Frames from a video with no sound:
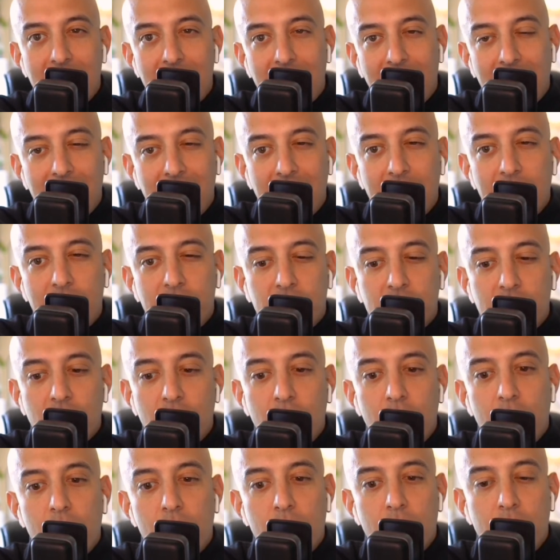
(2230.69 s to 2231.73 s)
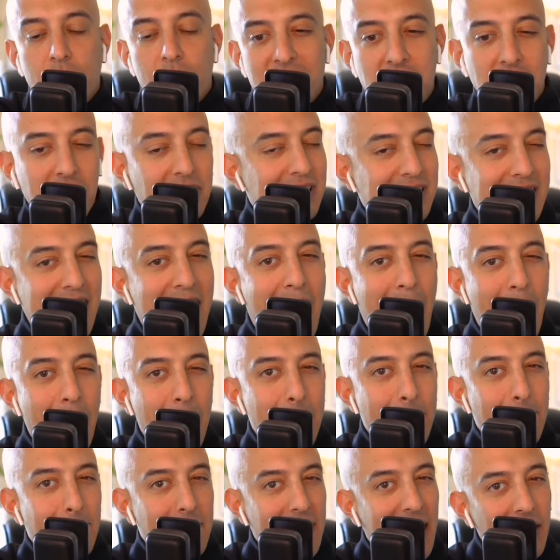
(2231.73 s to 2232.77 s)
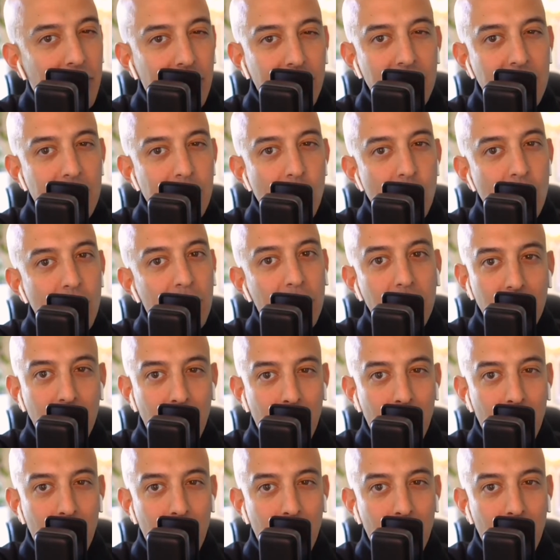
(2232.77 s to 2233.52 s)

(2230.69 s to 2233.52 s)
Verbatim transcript: And if so, does that matter anymore?